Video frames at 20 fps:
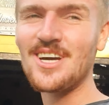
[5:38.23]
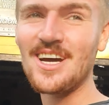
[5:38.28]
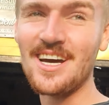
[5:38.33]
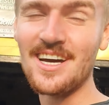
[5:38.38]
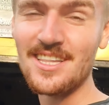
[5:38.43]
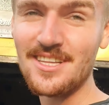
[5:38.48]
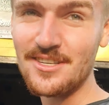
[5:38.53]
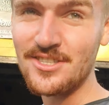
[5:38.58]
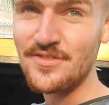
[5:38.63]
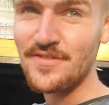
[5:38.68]

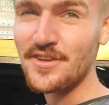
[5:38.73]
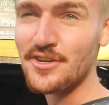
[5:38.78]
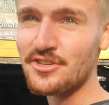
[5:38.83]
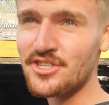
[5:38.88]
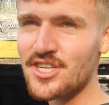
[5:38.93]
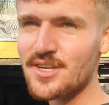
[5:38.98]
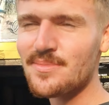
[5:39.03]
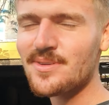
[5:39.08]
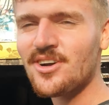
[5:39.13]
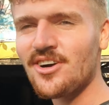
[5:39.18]
uh, this
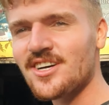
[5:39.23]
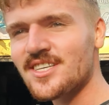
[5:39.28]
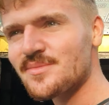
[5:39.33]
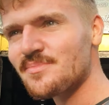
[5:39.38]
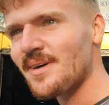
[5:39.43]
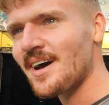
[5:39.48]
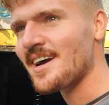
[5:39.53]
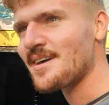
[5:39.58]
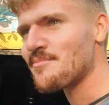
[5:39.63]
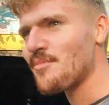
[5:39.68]
future, because
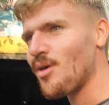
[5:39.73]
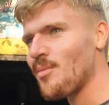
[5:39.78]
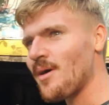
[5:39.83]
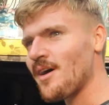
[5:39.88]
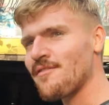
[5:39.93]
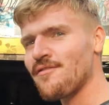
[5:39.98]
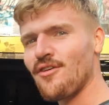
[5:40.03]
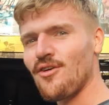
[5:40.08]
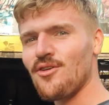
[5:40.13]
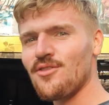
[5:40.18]
my
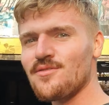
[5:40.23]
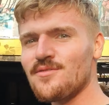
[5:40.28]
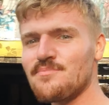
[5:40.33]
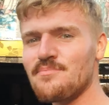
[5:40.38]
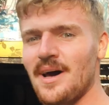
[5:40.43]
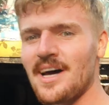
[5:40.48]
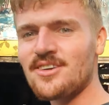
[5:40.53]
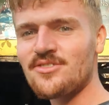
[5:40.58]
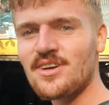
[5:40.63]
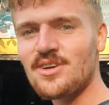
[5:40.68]
mobile phone
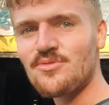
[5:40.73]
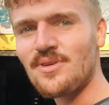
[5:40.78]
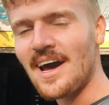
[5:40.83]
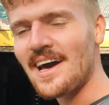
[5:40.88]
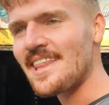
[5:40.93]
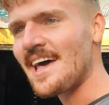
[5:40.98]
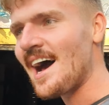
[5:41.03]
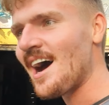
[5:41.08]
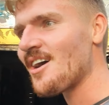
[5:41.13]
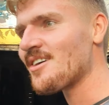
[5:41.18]
battery
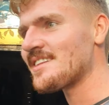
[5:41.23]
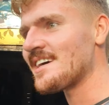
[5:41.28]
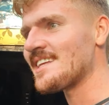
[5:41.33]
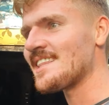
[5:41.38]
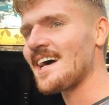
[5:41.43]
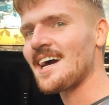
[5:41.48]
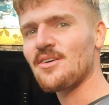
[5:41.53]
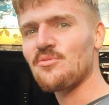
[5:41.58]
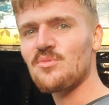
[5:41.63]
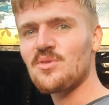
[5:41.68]
ran out
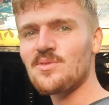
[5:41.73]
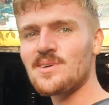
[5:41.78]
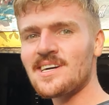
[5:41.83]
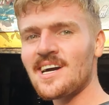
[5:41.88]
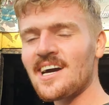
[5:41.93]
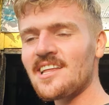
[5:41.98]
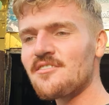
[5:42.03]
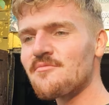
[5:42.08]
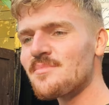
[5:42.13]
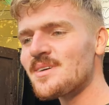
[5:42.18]
and like we were
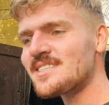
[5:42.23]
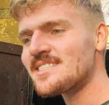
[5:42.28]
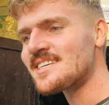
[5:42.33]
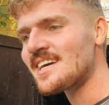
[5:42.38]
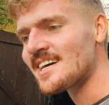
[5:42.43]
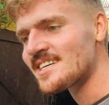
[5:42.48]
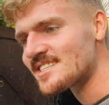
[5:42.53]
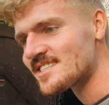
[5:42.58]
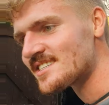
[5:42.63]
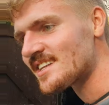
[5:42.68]
kind of busy
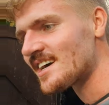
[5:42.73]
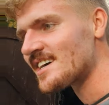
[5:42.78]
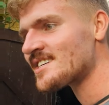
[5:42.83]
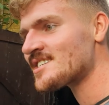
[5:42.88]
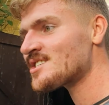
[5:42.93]
yesterday.